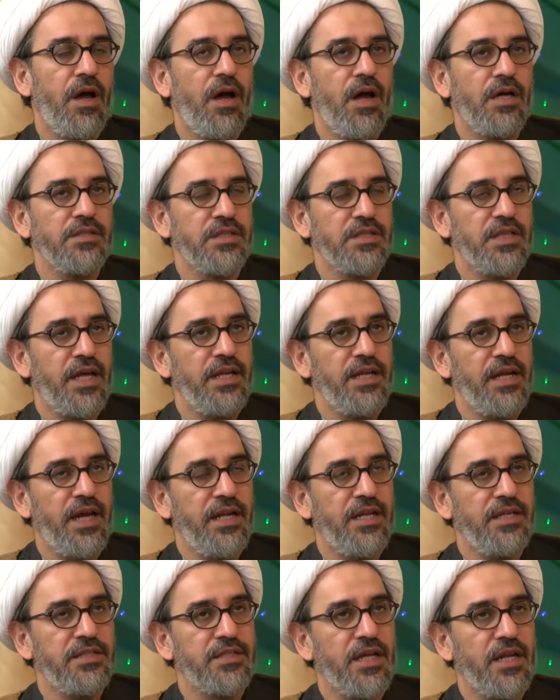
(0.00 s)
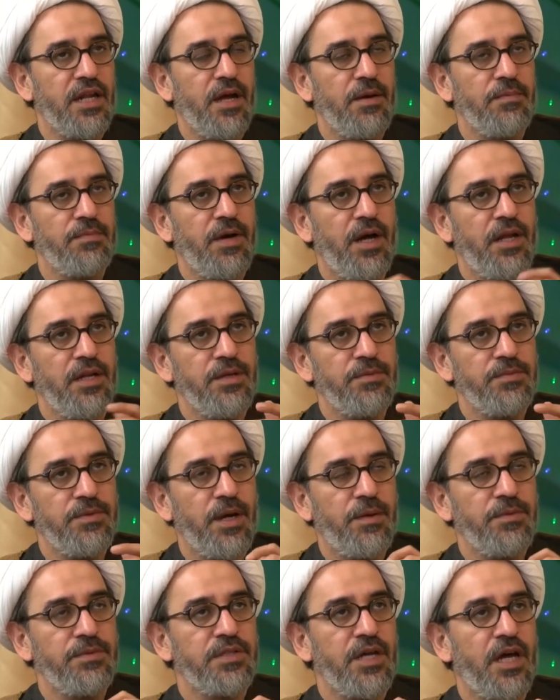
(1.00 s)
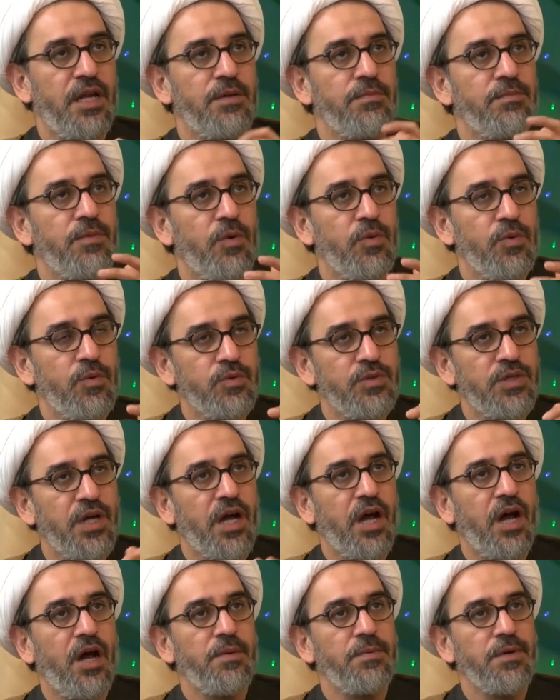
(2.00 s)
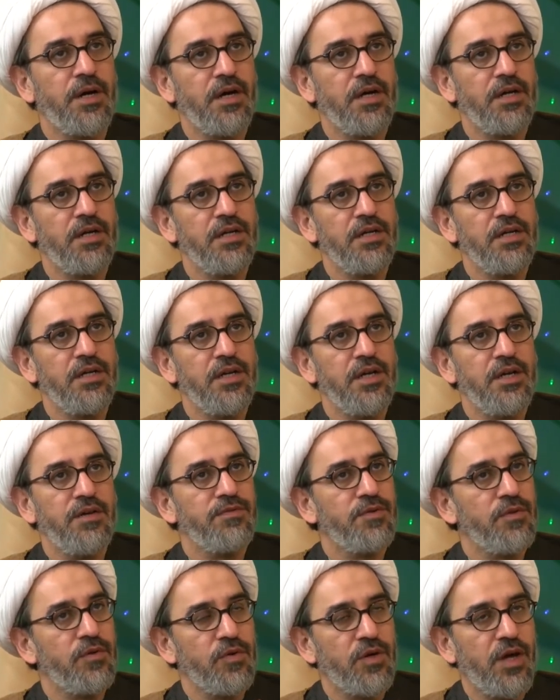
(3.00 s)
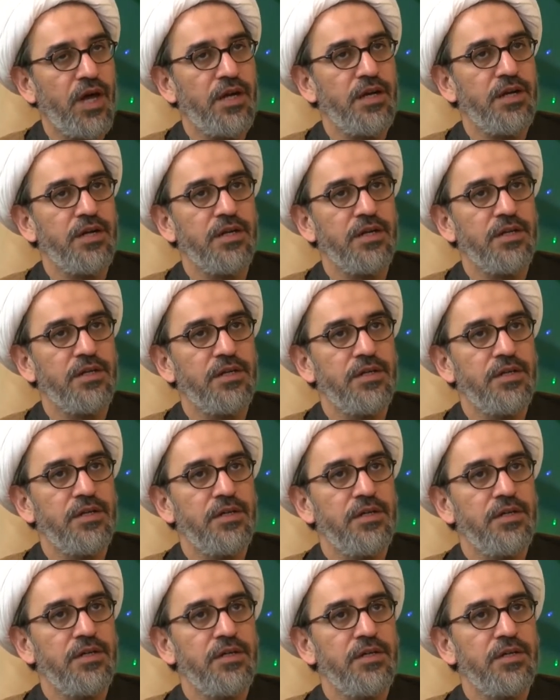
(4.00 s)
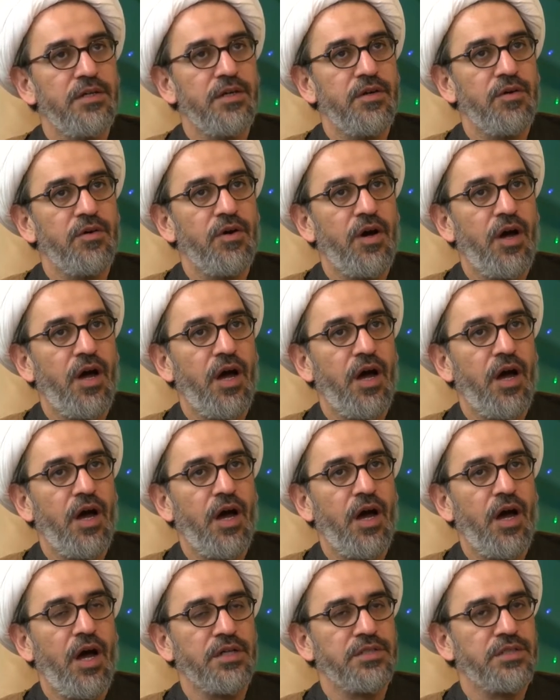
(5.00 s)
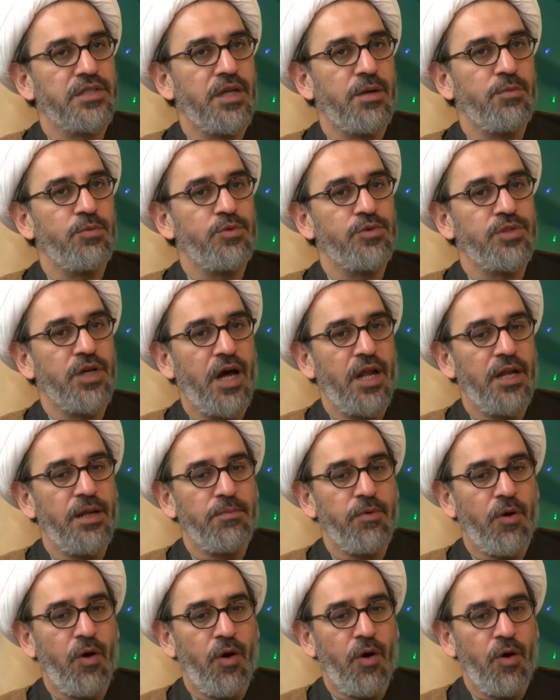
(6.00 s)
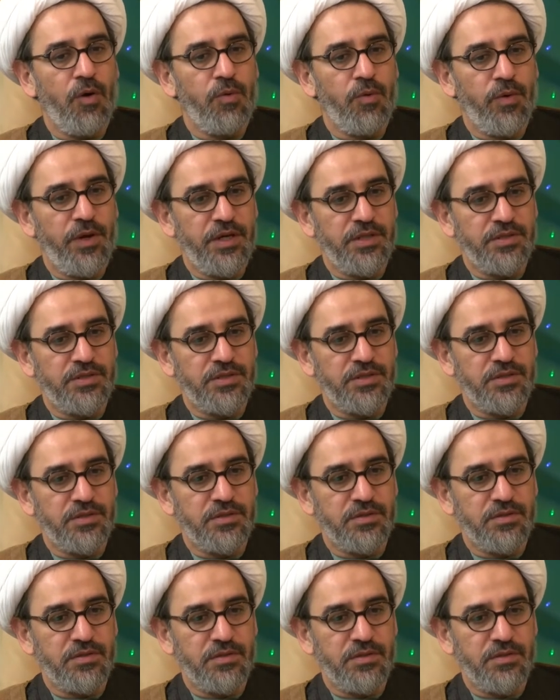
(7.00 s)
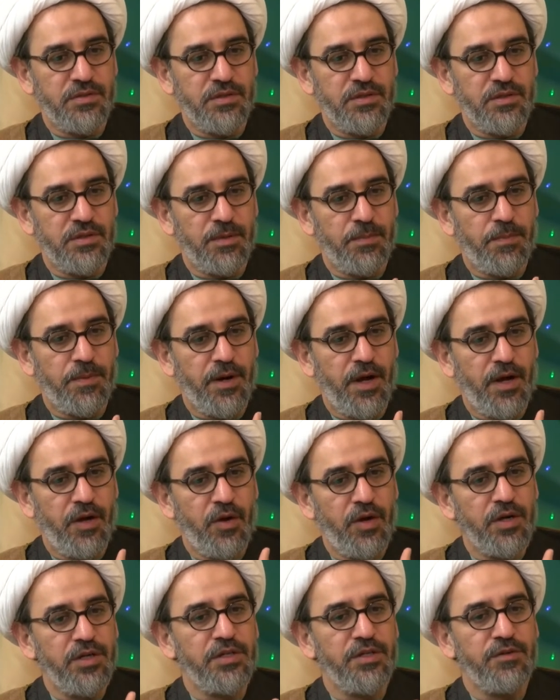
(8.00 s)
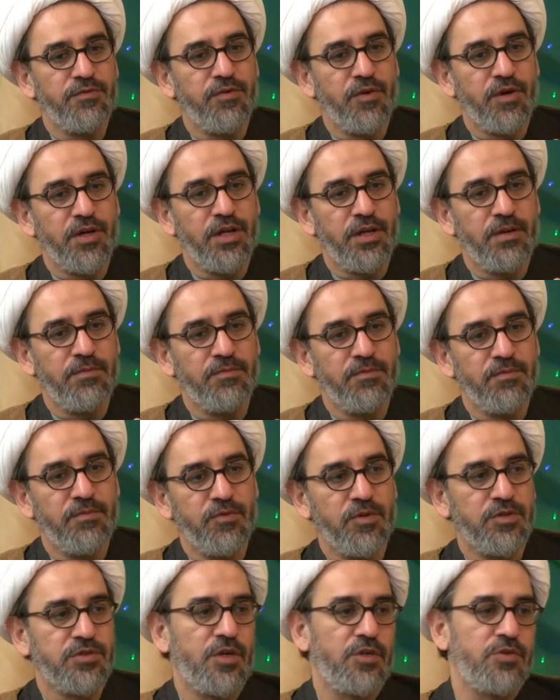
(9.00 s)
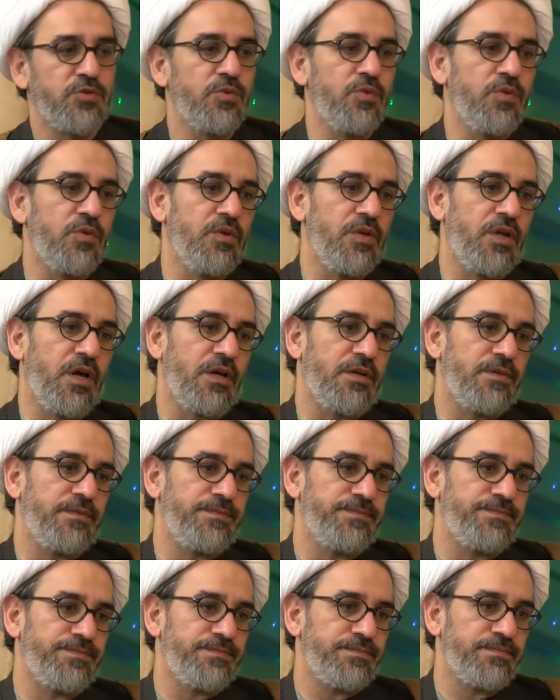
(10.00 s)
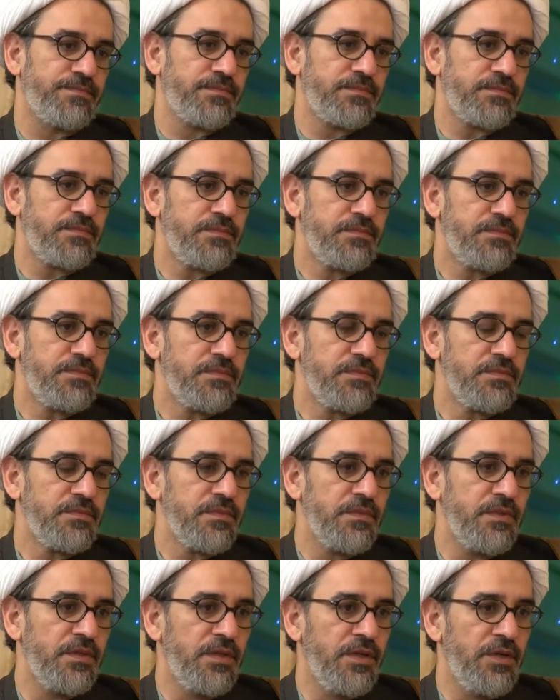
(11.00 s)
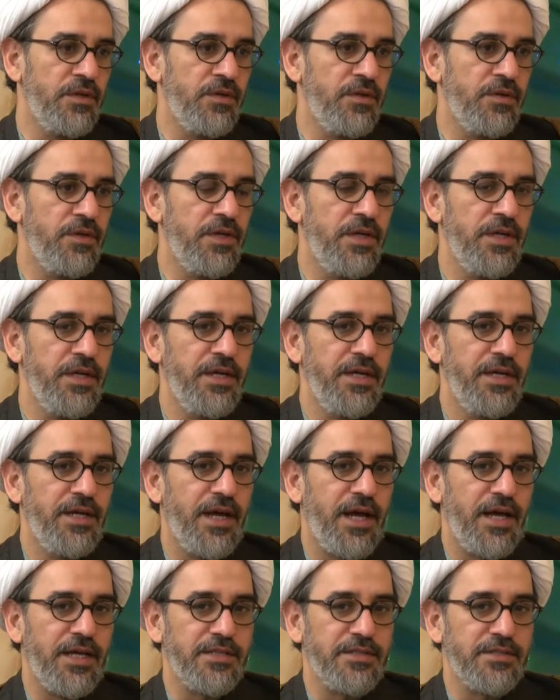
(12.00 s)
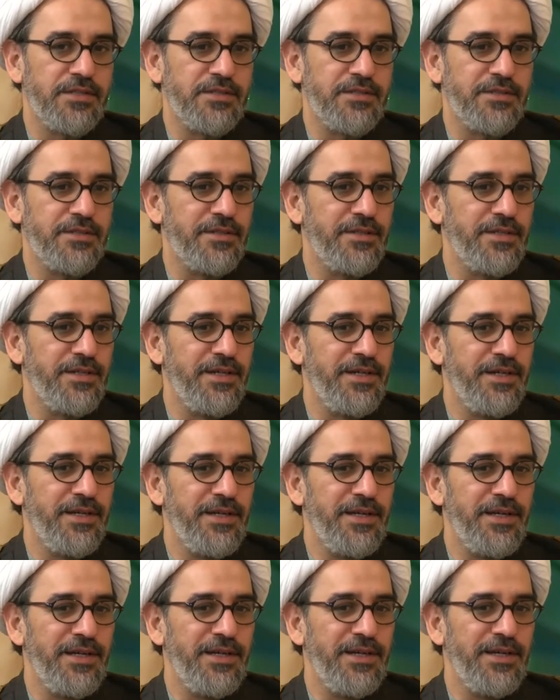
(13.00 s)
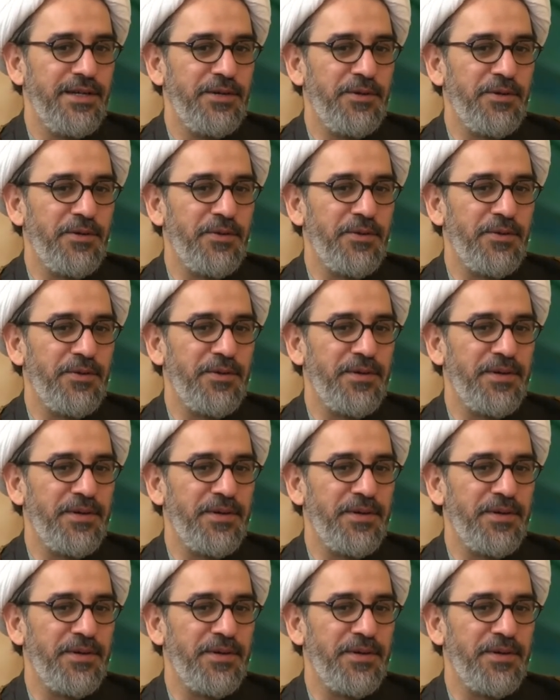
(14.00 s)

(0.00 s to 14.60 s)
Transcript: Hazrat Ali alayhi salam, Ali ibn Abi Talib, Maulud al-Kaaba, if you look at it, you know, Hazrat Abu Talib, always the priority for him was Rasulullah, you know. As you know,